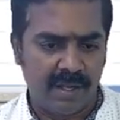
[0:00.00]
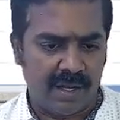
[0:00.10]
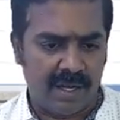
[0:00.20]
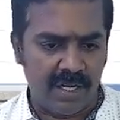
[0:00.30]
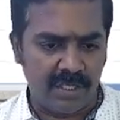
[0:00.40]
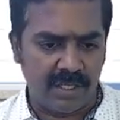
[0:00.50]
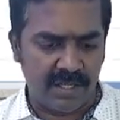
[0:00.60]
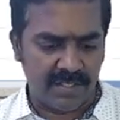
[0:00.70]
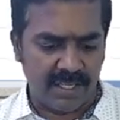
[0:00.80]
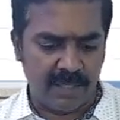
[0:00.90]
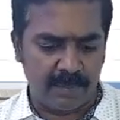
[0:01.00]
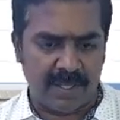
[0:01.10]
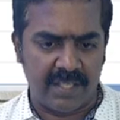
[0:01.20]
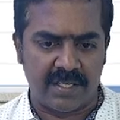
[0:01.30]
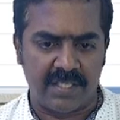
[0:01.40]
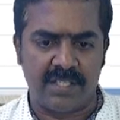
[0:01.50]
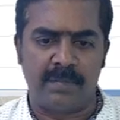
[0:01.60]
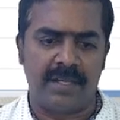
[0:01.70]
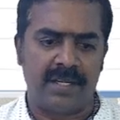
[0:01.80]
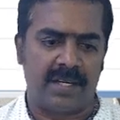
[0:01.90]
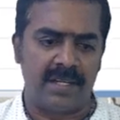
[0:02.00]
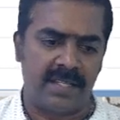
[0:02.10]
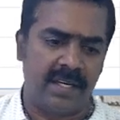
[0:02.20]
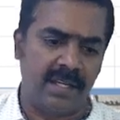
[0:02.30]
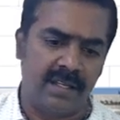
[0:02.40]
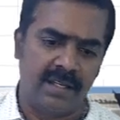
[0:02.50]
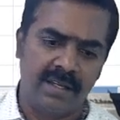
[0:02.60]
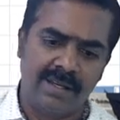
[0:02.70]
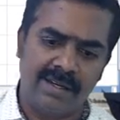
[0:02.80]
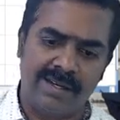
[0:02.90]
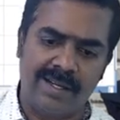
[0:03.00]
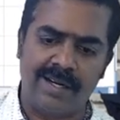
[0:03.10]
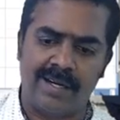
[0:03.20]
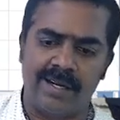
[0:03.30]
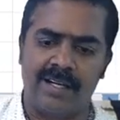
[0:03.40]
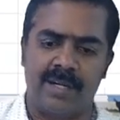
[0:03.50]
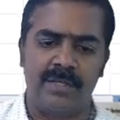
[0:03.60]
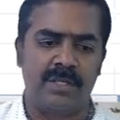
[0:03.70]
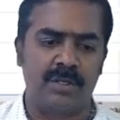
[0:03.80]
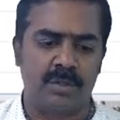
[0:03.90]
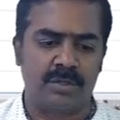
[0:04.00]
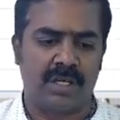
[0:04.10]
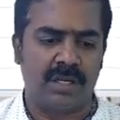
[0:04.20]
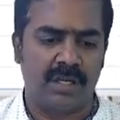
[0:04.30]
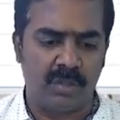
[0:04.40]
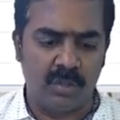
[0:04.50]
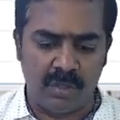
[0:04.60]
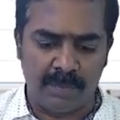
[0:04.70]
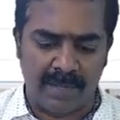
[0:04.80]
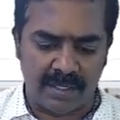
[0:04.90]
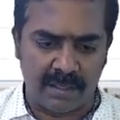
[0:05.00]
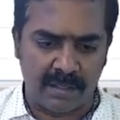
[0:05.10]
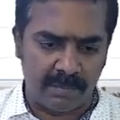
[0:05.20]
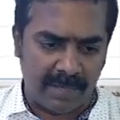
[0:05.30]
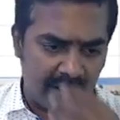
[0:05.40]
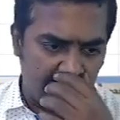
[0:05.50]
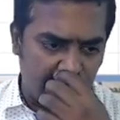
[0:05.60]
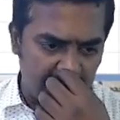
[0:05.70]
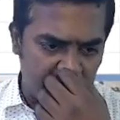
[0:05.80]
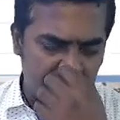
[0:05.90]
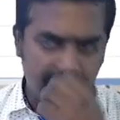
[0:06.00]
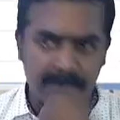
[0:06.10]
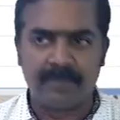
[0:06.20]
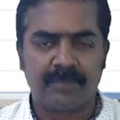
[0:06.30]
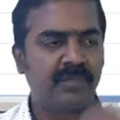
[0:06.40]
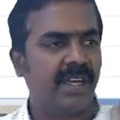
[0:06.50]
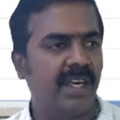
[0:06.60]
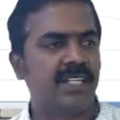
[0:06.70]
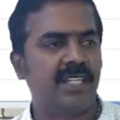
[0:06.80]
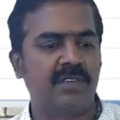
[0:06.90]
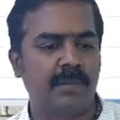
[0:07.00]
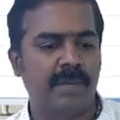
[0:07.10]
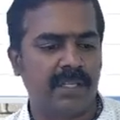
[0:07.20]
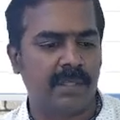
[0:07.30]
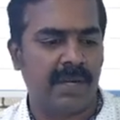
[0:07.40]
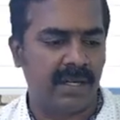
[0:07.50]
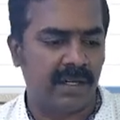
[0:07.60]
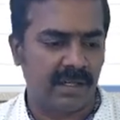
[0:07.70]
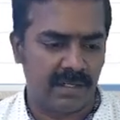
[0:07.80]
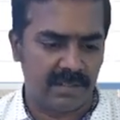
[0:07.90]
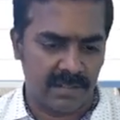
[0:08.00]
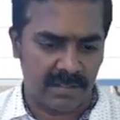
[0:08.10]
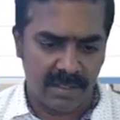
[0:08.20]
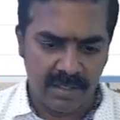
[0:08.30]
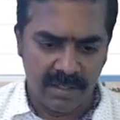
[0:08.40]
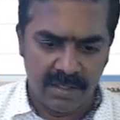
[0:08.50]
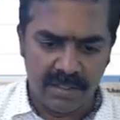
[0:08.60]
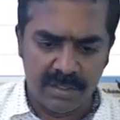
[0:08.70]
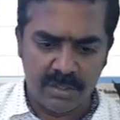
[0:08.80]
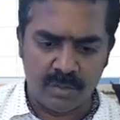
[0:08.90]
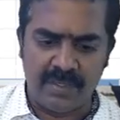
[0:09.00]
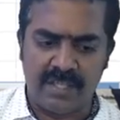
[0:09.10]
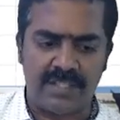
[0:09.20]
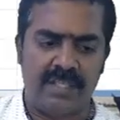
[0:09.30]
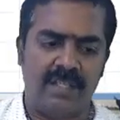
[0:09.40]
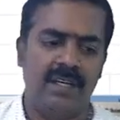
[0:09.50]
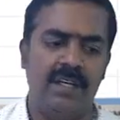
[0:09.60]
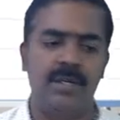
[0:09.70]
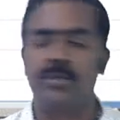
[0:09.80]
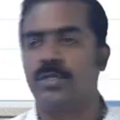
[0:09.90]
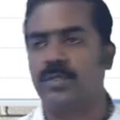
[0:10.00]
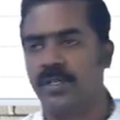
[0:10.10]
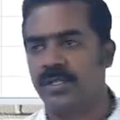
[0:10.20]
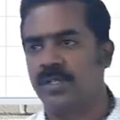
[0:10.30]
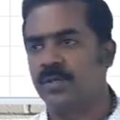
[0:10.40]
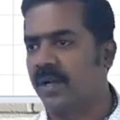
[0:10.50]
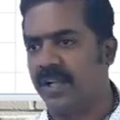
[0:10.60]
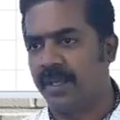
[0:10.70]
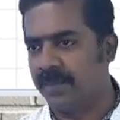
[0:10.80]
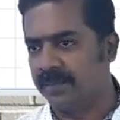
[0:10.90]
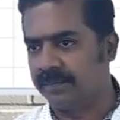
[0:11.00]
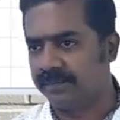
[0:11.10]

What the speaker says: Additional selling price achieved by the consignee. They'll cut the commission kurta. Who will bear the bad debt losses? Agent will bear the bad debt losses. So we had seen in two situations what will happen.